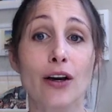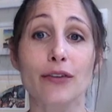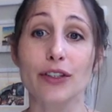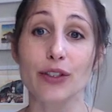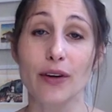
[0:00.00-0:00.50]

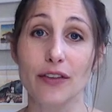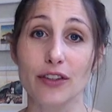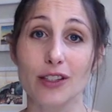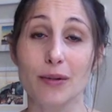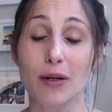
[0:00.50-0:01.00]
First of all,
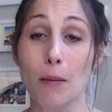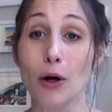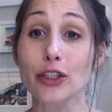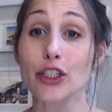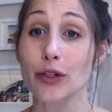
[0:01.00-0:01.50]
there's been a
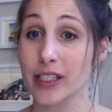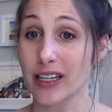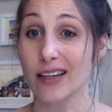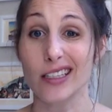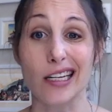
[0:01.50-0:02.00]
multitude of
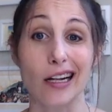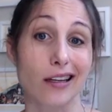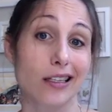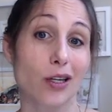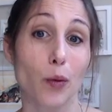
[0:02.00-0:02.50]
studies, and I'll
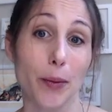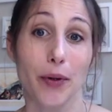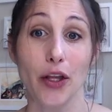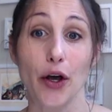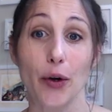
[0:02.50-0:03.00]
link to one
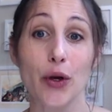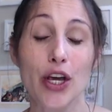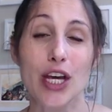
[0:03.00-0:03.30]
below,